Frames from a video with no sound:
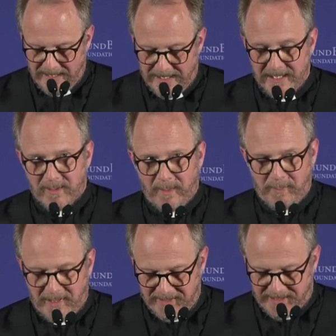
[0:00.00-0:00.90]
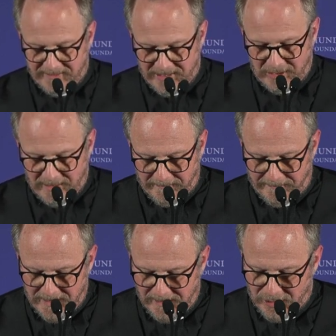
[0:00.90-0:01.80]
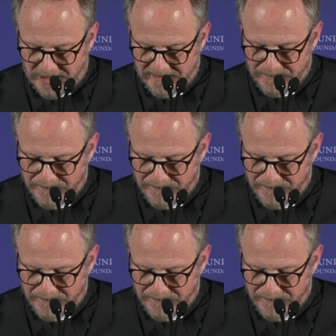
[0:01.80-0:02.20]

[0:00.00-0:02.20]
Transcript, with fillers: into a post Christian future.